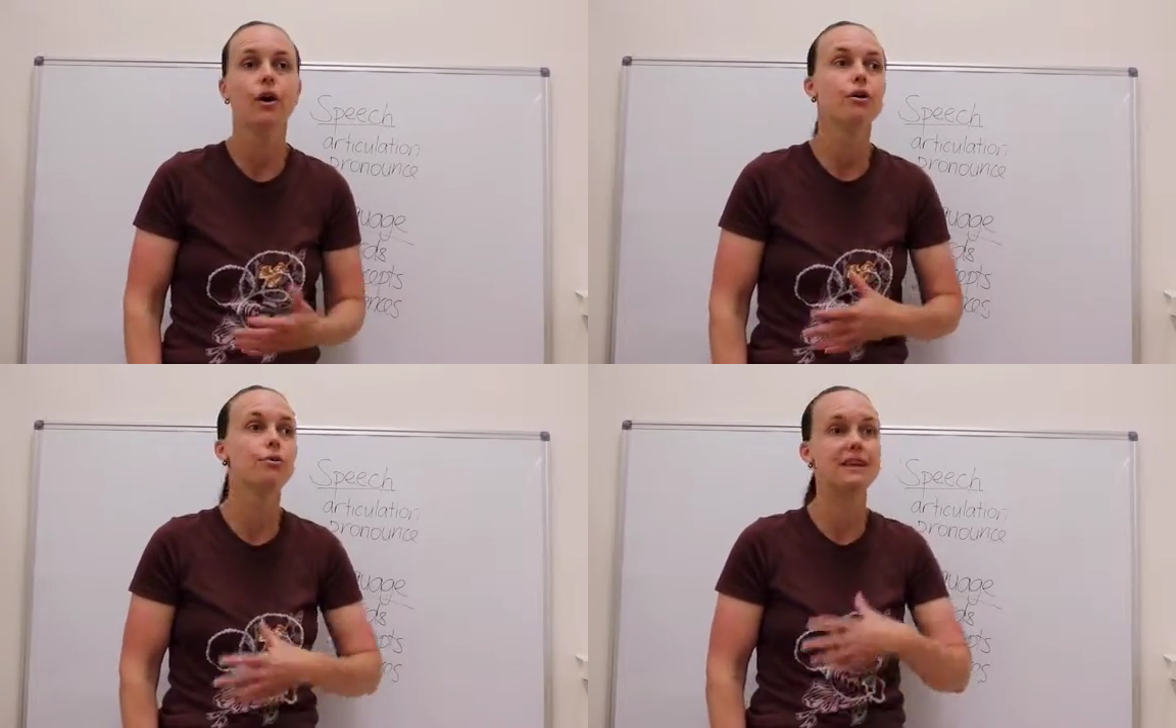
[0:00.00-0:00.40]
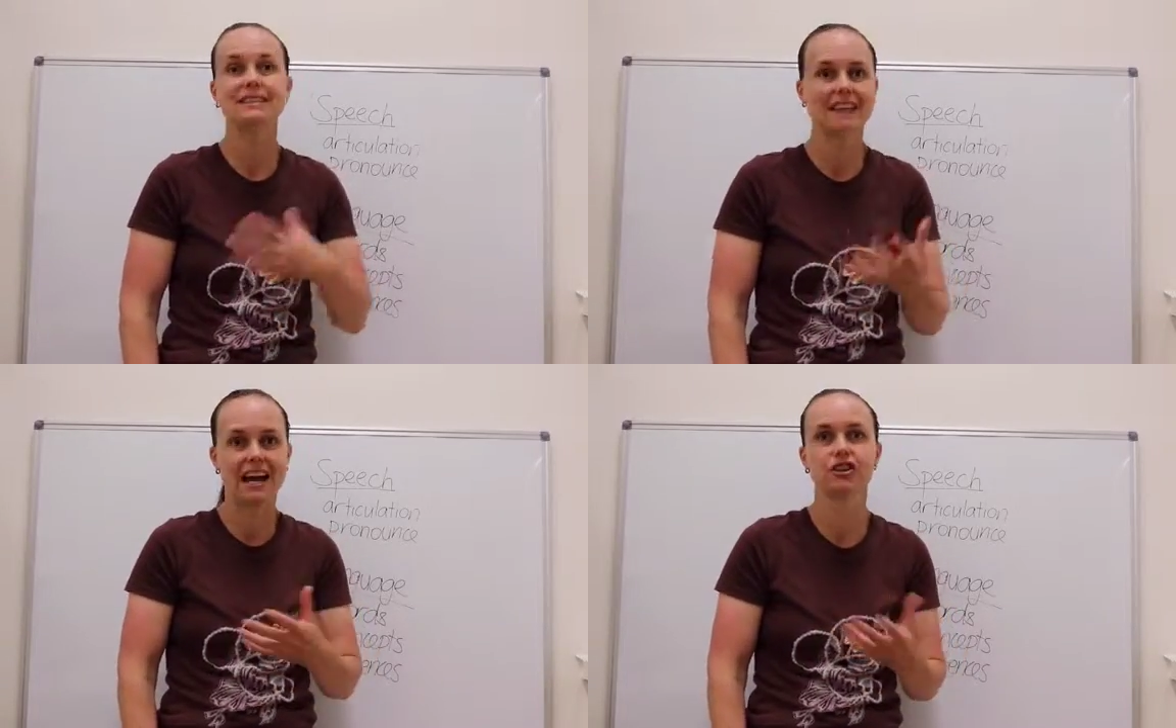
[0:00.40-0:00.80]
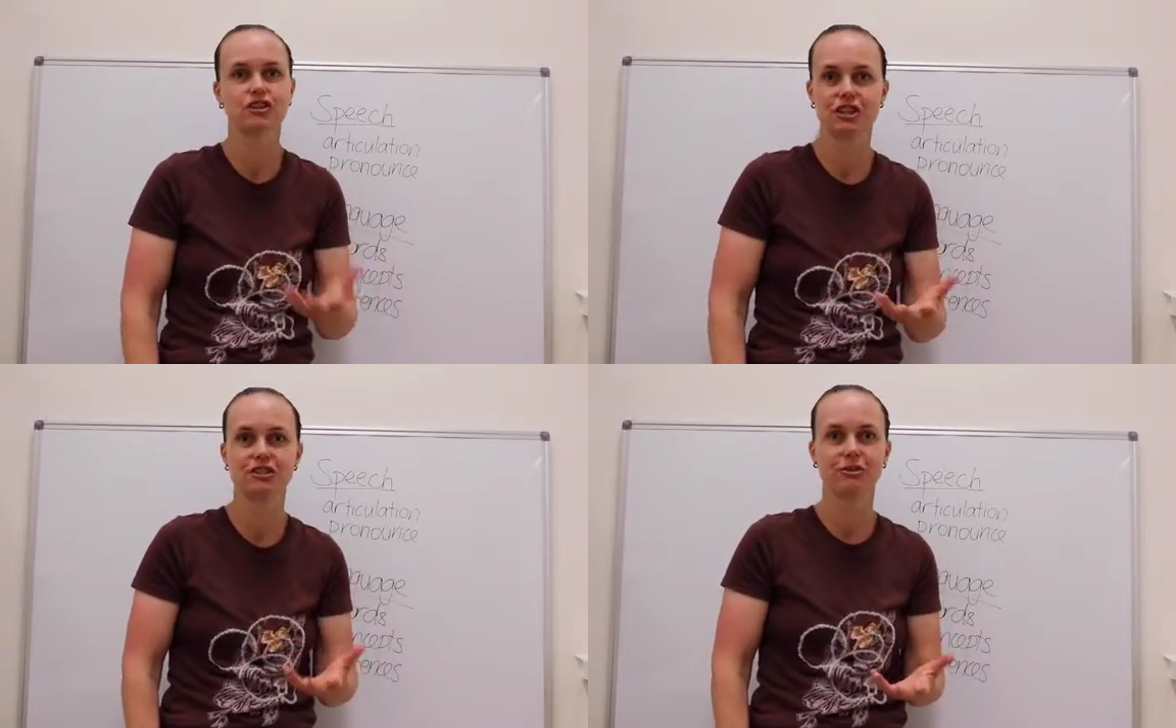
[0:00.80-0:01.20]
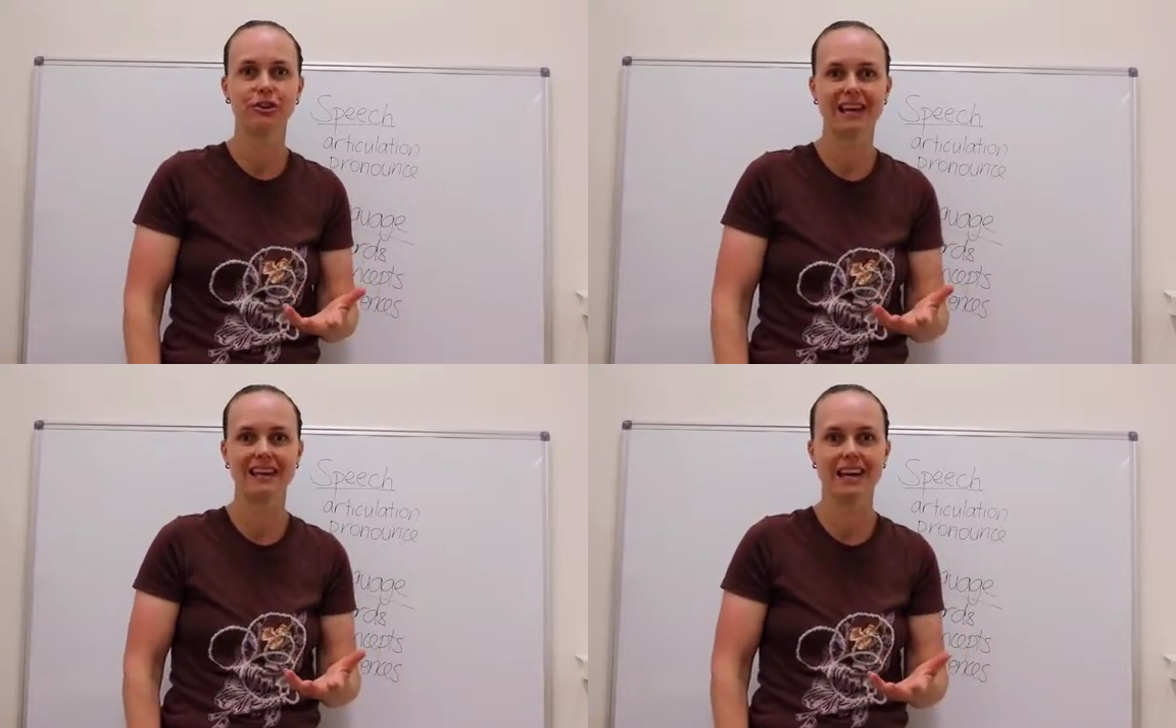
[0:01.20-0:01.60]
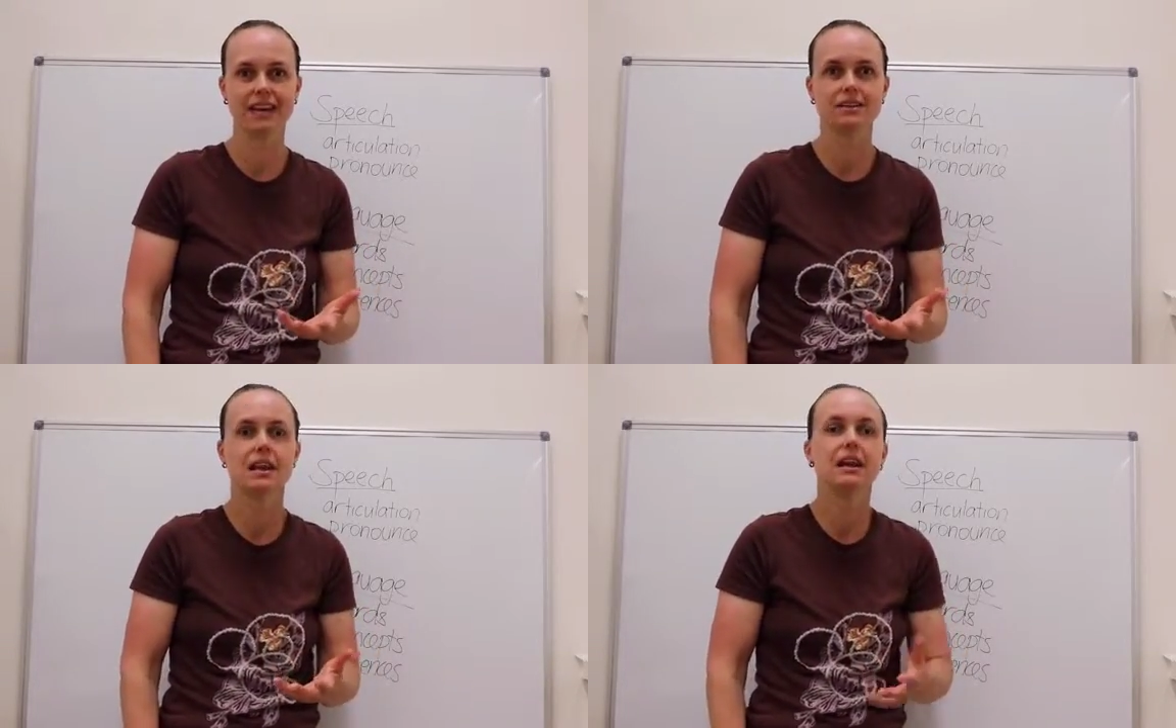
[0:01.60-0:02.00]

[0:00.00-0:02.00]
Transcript: who isn't actually talking yet.